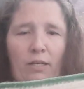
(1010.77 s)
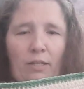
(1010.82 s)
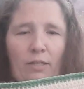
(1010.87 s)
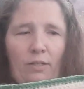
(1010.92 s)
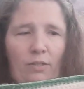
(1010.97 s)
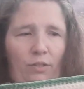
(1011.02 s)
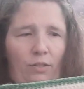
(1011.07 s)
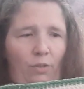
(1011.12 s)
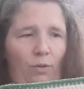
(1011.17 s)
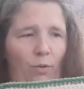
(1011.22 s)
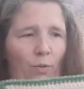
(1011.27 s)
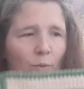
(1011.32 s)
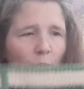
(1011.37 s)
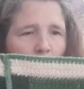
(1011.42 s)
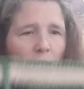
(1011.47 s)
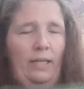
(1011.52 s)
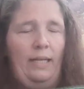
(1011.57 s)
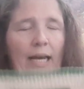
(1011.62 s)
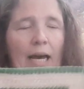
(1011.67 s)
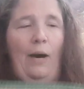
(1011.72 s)
So
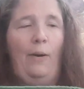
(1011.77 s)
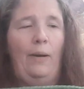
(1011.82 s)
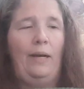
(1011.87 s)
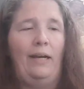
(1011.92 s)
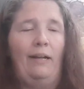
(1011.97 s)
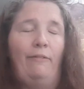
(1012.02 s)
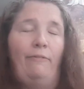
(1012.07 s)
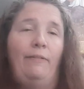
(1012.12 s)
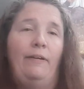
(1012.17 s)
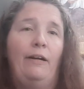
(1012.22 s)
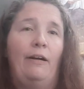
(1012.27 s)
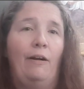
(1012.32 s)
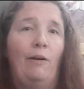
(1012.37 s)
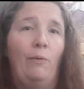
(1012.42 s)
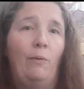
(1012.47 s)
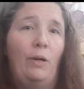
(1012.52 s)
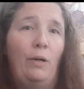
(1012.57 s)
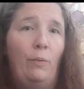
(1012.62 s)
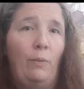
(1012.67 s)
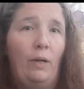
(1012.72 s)
now I got to figure out
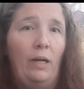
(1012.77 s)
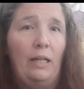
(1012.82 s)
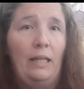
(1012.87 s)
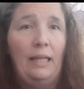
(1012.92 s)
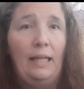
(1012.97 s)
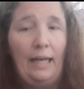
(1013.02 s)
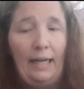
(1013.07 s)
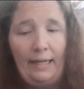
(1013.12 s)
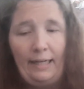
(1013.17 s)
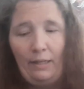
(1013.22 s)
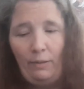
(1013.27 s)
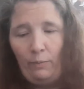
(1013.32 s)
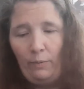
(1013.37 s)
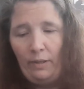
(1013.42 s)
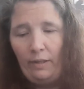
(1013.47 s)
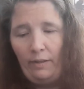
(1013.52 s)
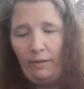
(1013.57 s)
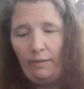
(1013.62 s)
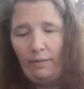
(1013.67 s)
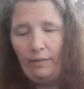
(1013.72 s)
what I want to line it
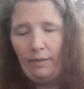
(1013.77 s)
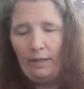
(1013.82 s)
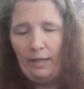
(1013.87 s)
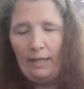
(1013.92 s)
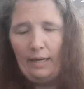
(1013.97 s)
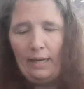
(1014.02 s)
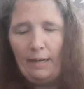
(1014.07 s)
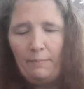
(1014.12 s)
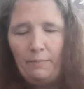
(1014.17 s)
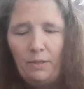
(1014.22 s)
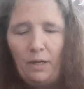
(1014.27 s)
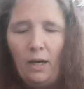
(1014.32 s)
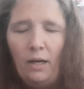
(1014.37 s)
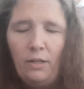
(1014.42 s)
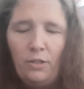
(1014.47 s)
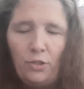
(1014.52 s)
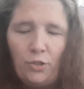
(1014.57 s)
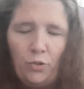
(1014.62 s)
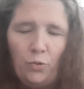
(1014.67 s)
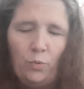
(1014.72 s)
with. And I'm not
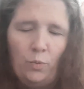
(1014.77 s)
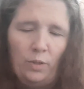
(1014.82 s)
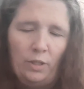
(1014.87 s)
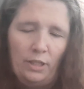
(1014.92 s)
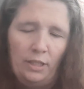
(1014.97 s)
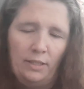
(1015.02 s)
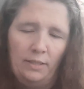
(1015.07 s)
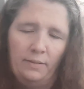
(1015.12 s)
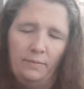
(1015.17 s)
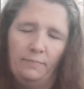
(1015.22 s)
sure